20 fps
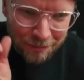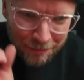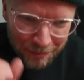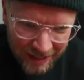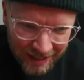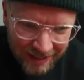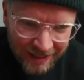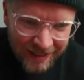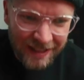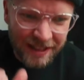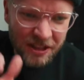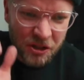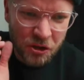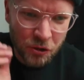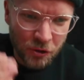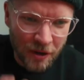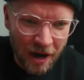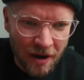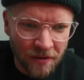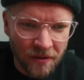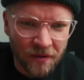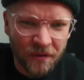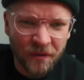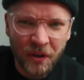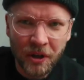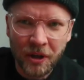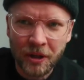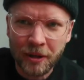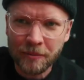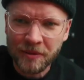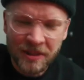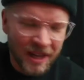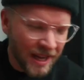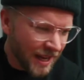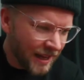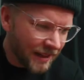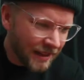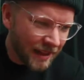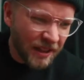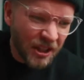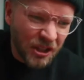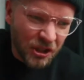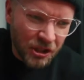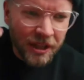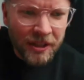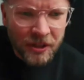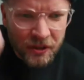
So now let me just show you very quickly.